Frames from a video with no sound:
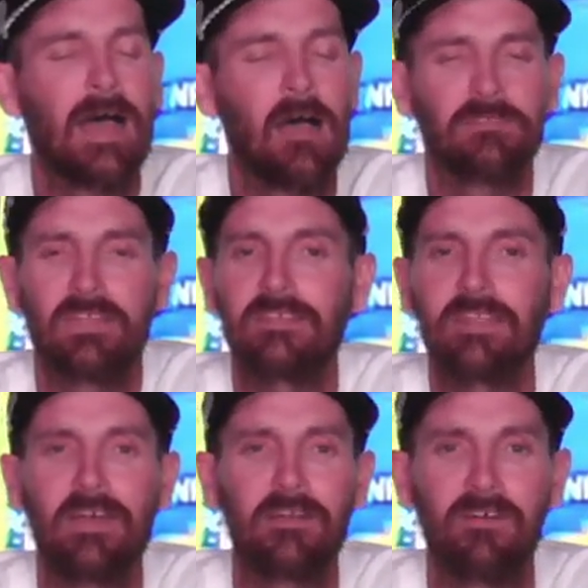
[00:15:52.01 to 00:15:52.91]
I'll take
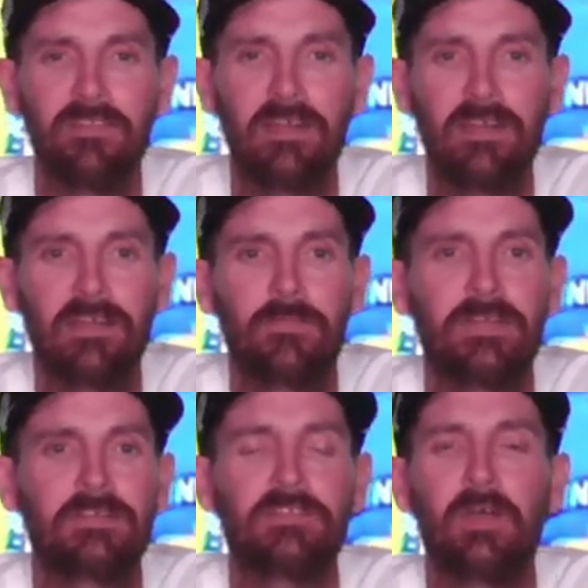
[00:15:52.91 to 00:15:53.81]
that all day. I
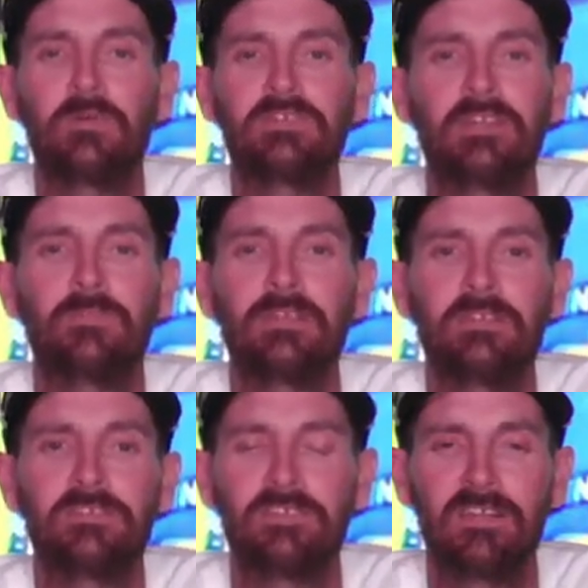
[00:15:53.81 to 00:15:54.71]
mean, you know he's going to be
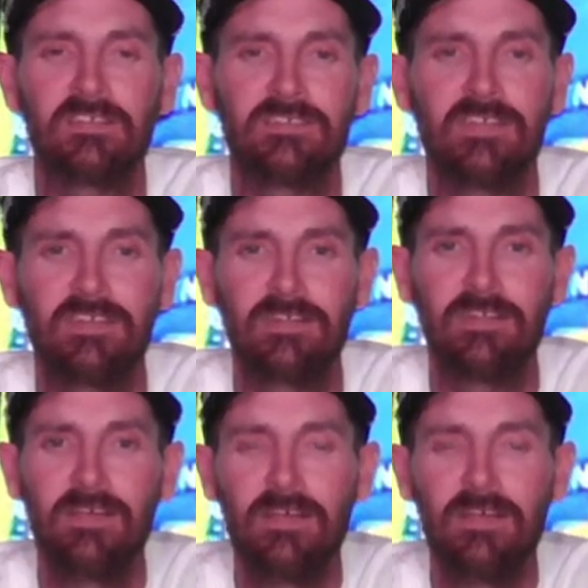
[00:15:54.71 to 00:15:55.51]
there. He's going to contend.